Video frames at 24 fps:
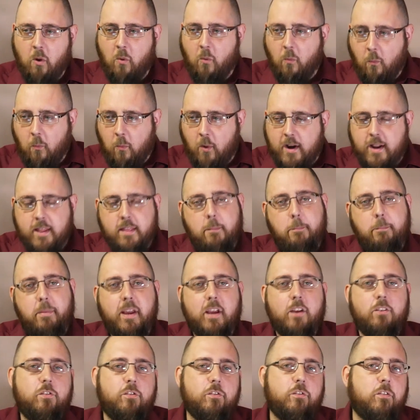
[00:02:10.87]
one of the
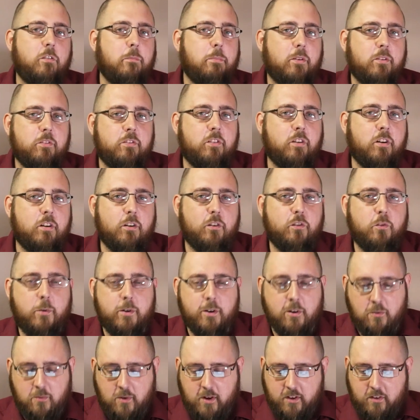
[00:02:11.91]
pictures she posted on her
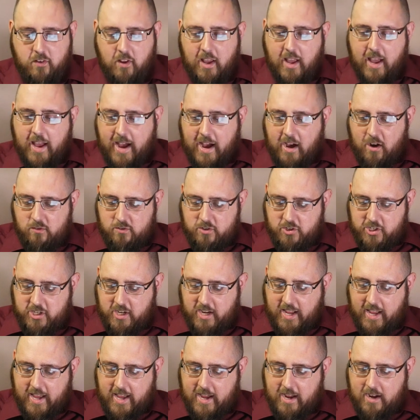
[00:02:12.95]
Twitter was how she
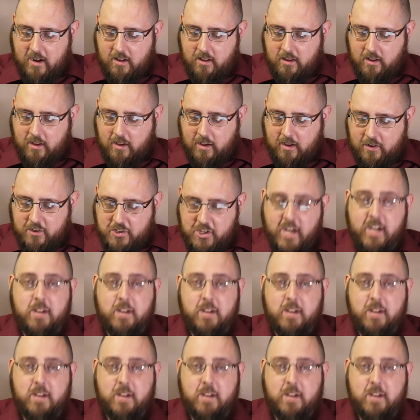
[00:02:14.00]
had a